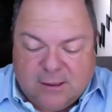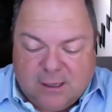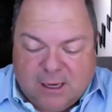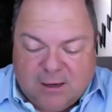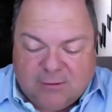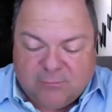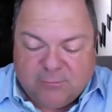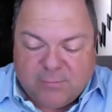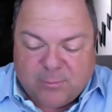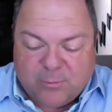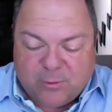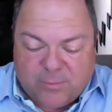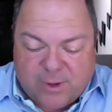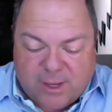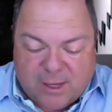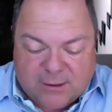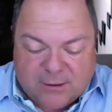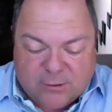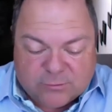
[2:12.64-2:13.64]
I remember a
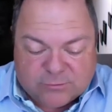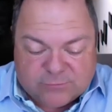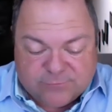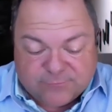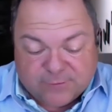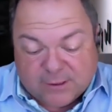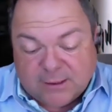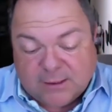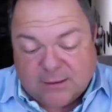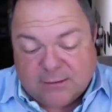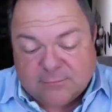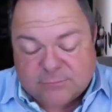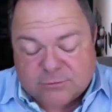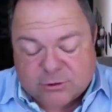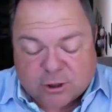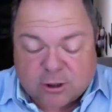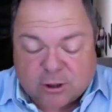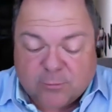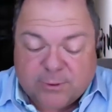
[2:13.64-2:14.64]
man who was funny,
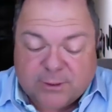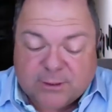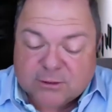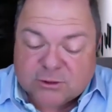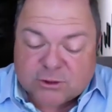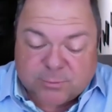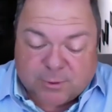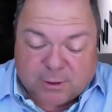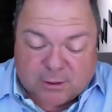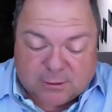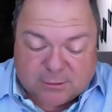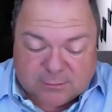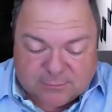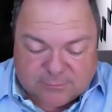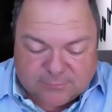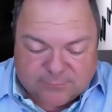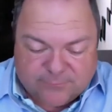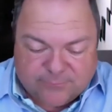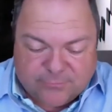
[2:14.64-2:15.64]
charming, and smart.
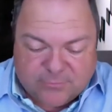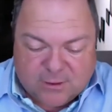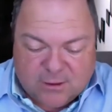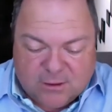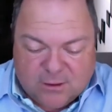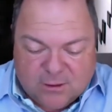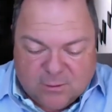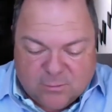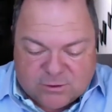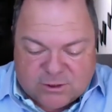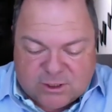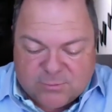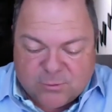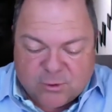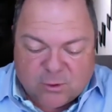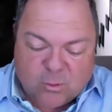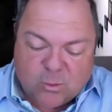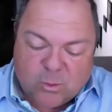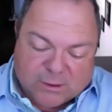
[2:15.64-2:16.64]
Was he
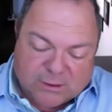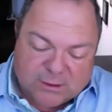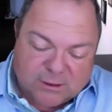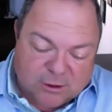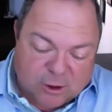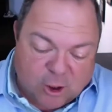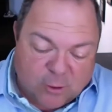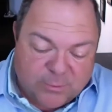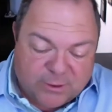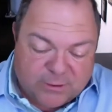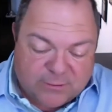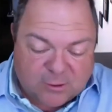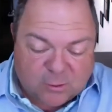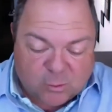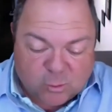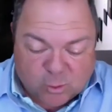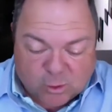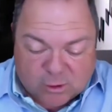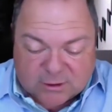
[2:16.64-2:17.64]
more Willy Loman
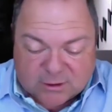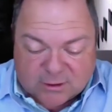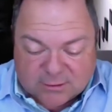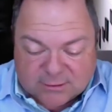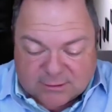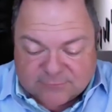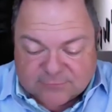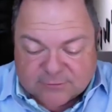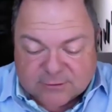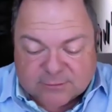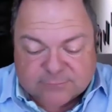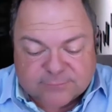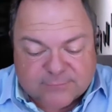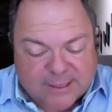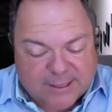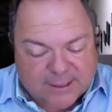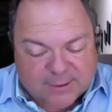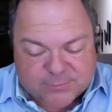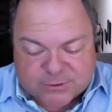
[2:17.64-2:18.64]
than Ward Cleaver?
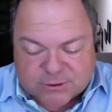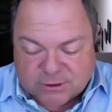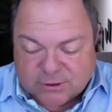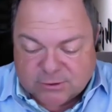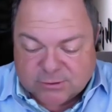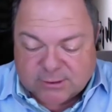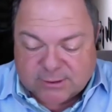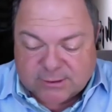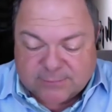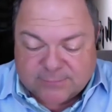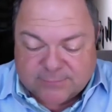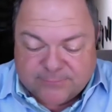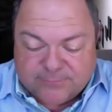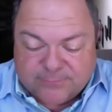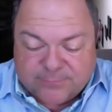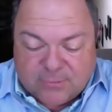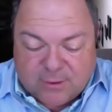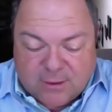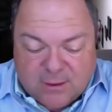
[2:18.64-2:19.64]
Absolutely.
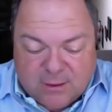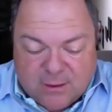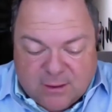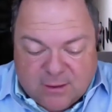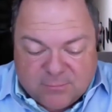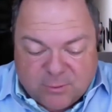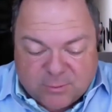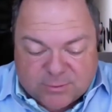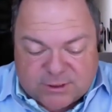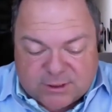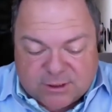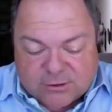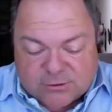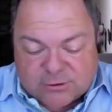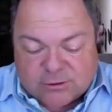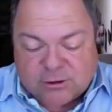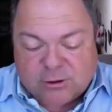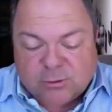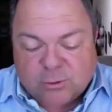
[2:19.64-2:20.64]
But was he
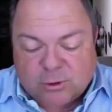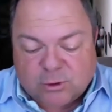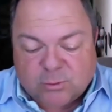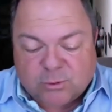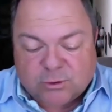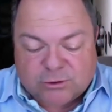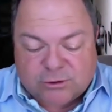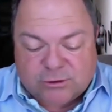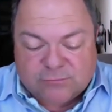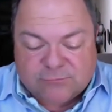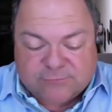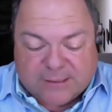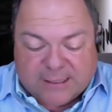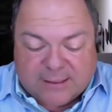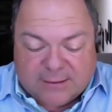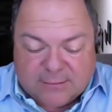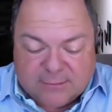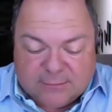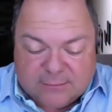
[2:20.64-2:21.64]
also a World War II
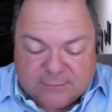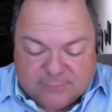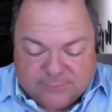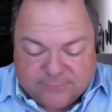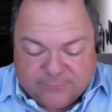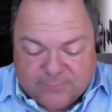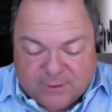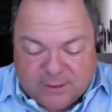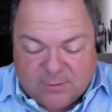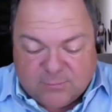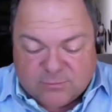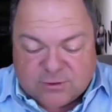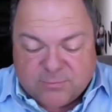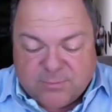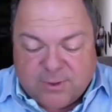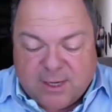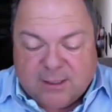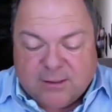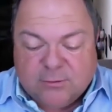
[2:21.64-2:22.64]
vet? He was a
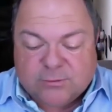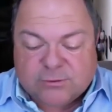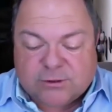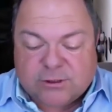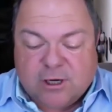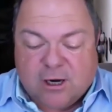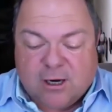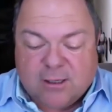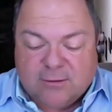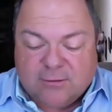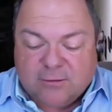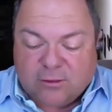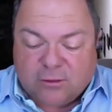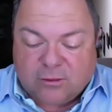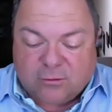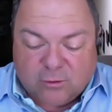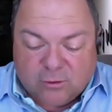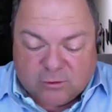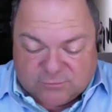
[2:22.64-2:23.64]
man who was caught in the
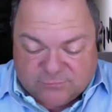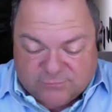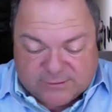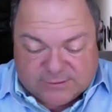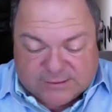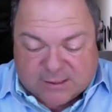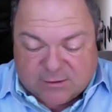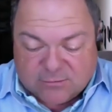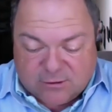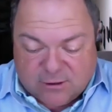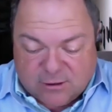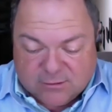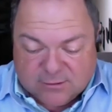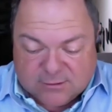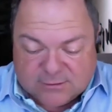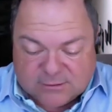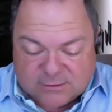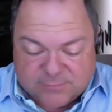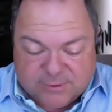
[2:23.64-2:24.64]
throes of his
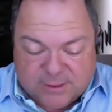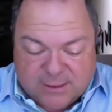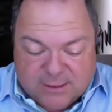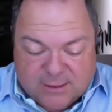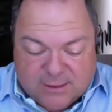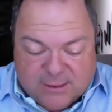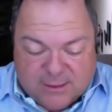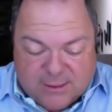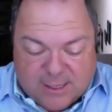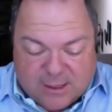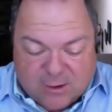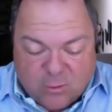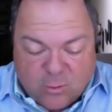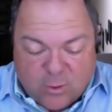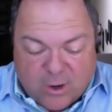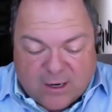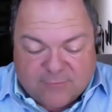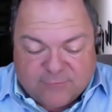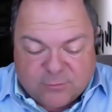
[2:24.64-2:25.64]
alcoholism and had a
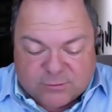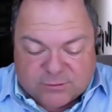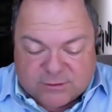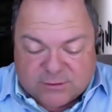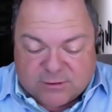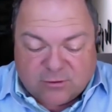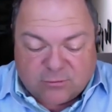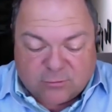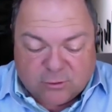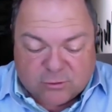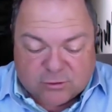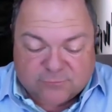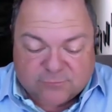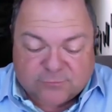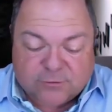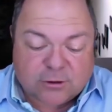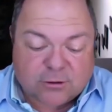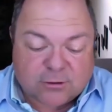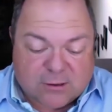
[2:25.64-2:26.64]
wife who was in the throes
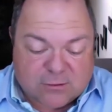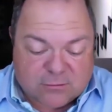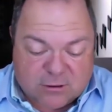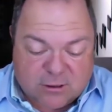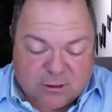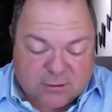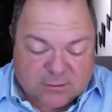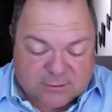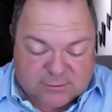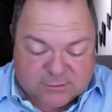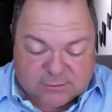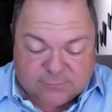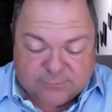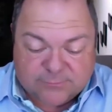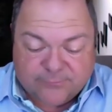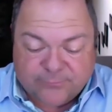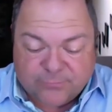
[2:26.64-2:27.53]
of her alcoholism.